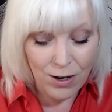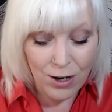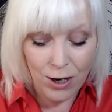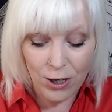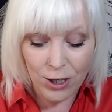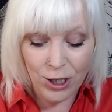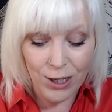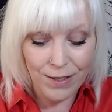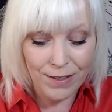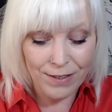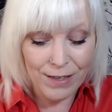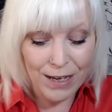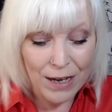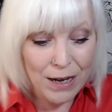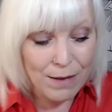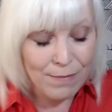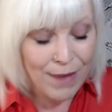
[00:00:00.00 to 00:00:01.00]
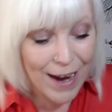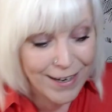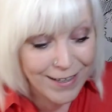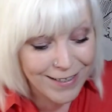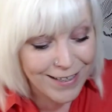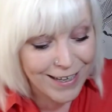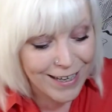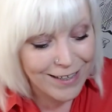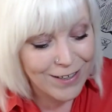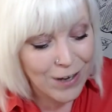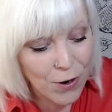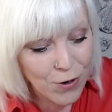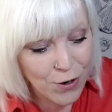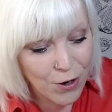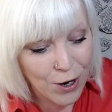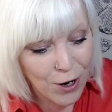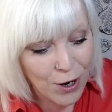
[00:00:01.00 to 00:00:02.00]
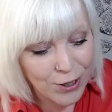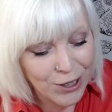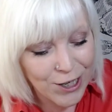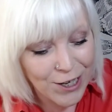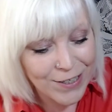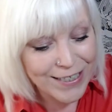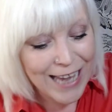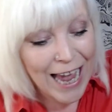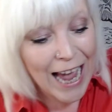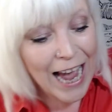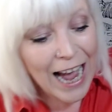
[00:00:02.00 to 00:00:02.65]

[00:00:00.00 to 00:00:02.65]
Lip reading: Gorgeous. Pisces. Gorgeous.